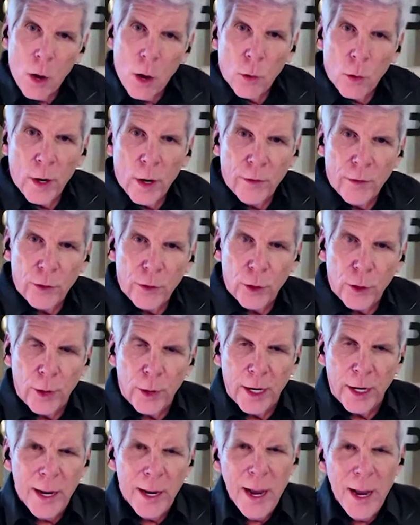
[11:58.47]
our way of
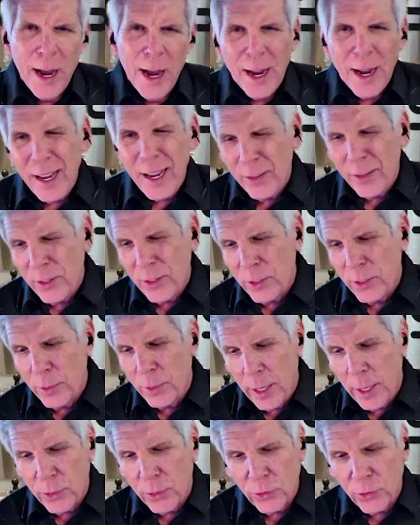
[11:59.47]
doing it. And
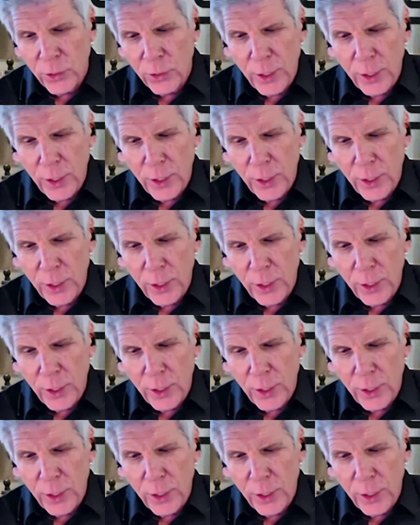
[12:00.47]
sometimes